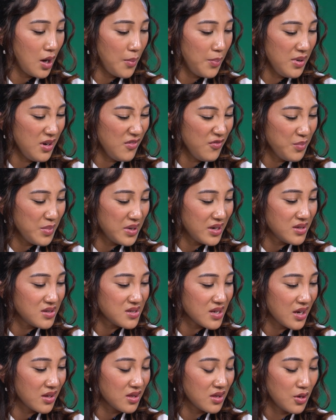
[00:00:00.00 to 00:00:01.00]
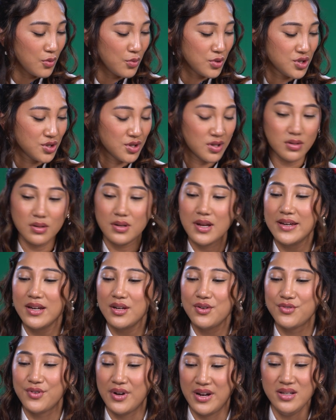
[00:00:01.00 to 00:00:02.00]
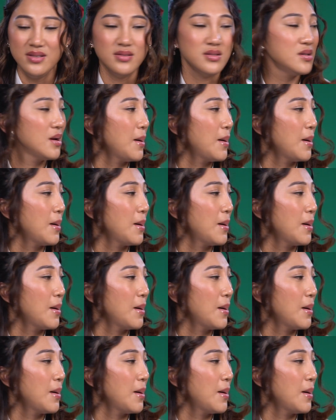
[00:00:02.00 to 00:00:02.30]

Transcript: couple of minutes, I think we should let it rest